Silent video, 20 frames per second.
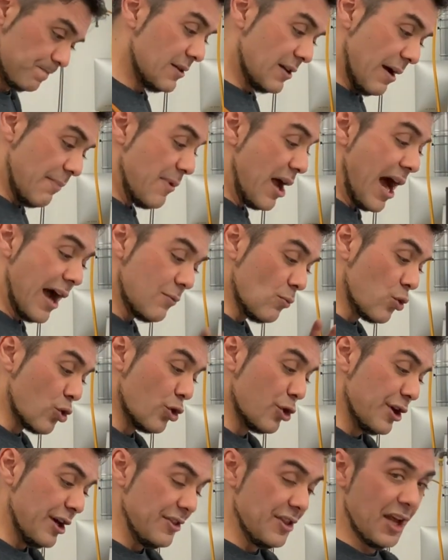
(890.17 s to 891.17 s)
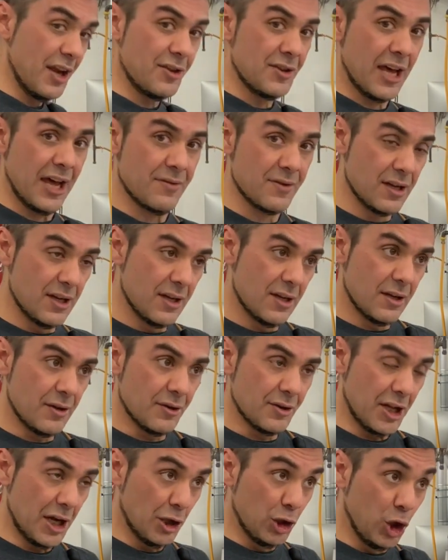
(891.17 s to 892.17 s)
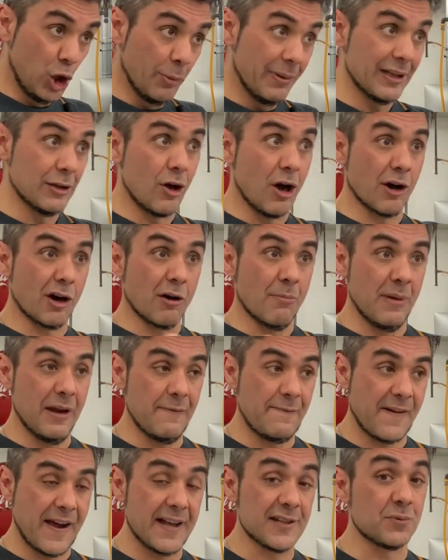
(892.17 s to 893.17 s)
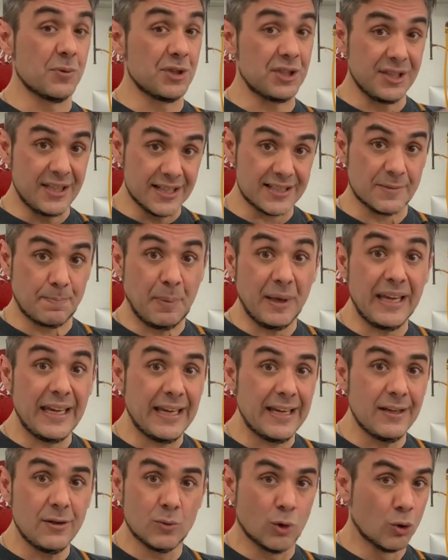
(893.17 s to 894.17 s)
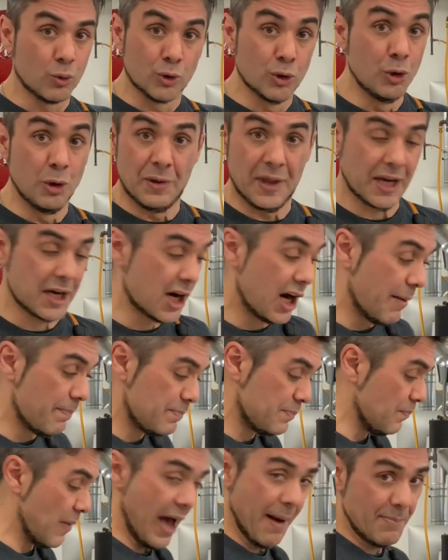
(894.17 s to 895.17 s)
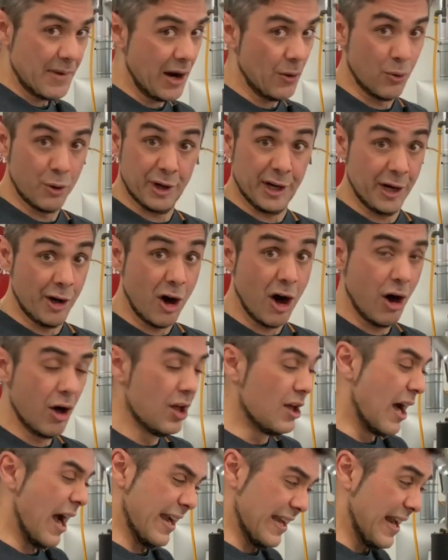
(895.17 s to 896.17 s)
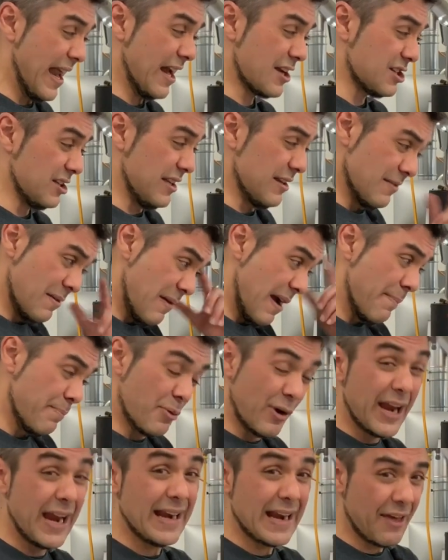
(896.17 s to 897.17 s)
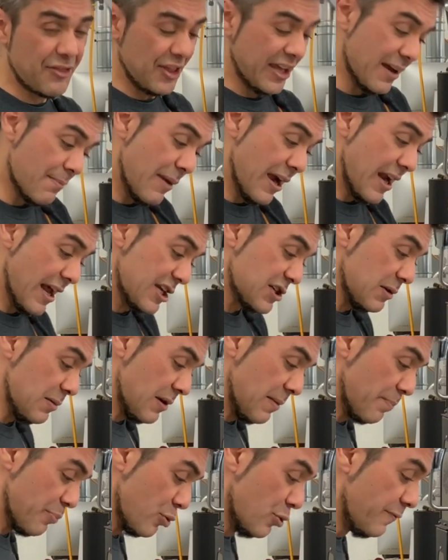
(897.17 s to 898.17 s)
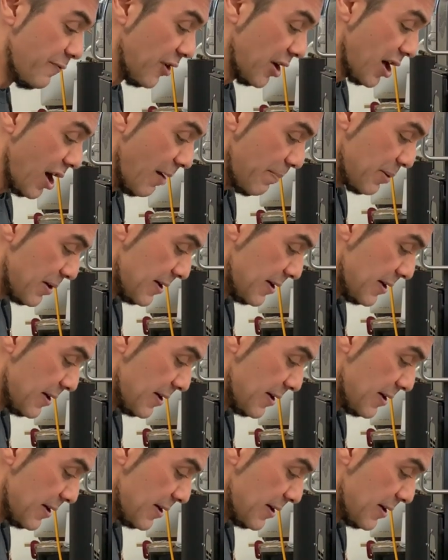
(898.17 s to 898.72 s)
I'm not worried that a little bit longer mid phase with this bean will ruin the cup. I'm not worried at all. I could actually, in my brain, I think it might actually improve the cup.